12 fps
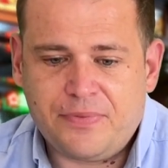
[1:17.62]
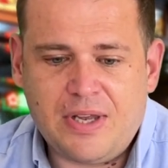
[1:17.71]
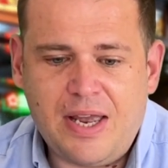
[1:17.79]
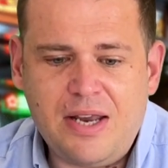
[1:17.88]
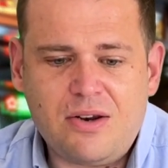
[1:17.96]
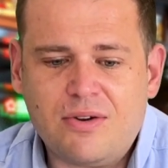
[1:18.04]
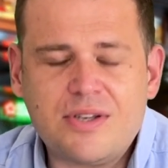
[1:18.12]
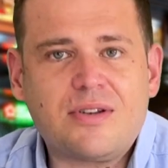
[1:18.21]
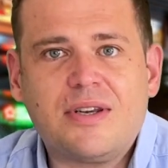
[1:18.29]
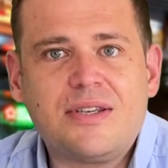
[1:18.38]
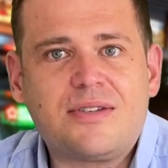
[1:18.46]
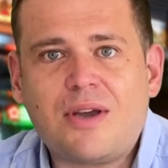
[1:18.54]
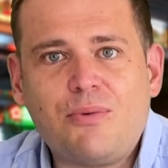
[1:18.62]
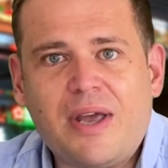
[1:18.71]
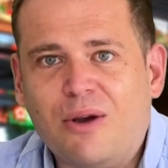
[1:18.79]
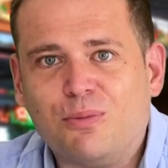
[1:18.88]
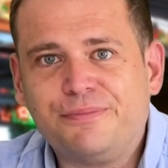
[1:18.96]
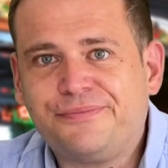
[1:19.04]
The headlines like this don't
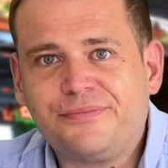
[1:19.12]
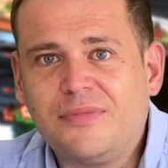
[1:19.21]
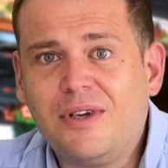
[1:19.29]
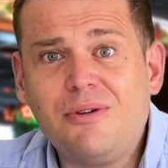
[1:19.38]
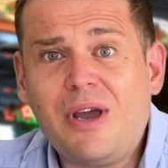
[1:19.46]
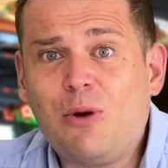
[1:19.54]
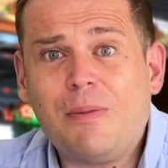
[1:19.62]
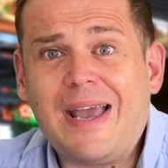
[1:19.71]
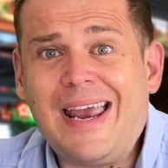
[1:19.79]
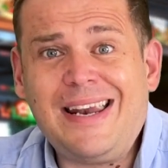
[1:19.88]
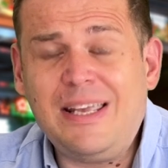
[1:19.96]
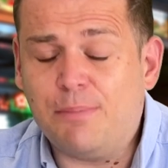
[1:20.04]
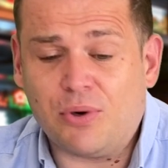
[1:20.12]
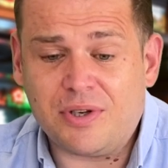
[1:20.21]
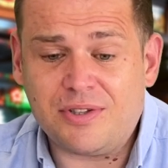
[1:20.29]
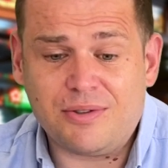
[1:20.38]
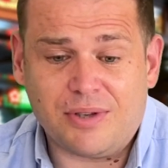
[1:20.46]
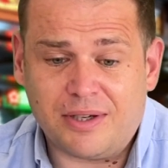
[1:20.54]
help. They don't help
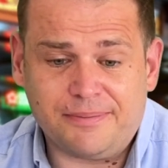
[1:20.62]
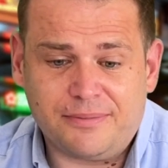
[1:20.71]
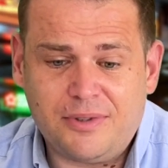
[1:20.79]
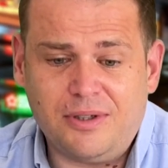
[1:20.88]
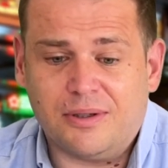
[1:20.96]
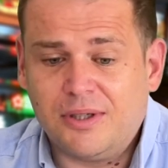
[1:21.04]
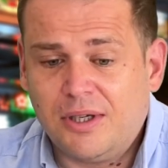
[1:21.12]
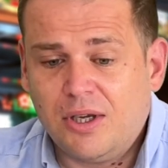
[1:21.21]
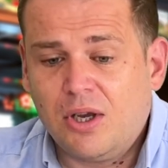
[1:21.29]
anybody, do they? Look.